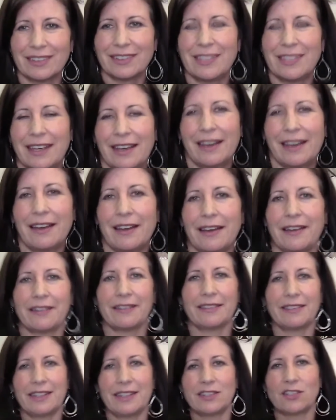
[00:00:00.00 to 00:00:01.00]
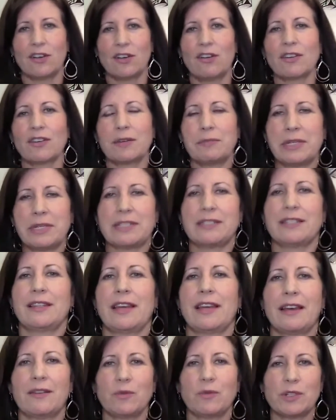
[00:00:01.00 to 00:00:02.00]
Yeah, let's all commit to
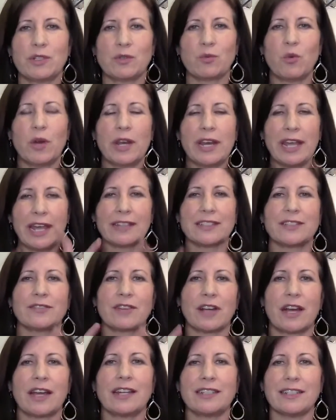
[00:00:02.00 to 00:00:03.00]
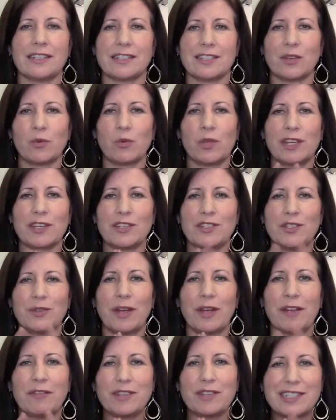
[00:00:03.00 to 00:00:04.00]
that. What's one act of kindness that we could
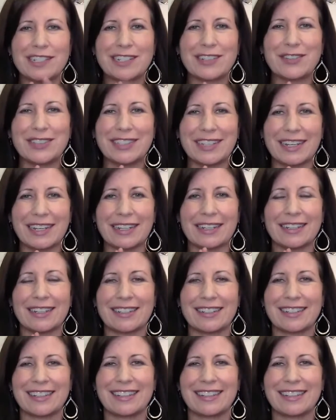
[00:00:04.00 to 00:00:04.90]
do every single day?